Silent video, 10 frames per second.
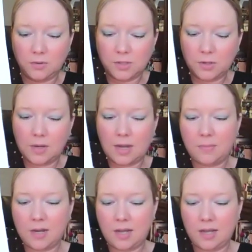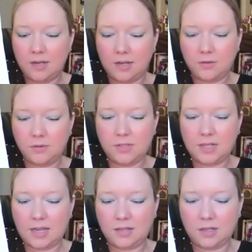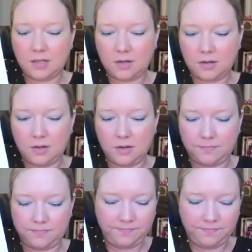So I bought another set to go, or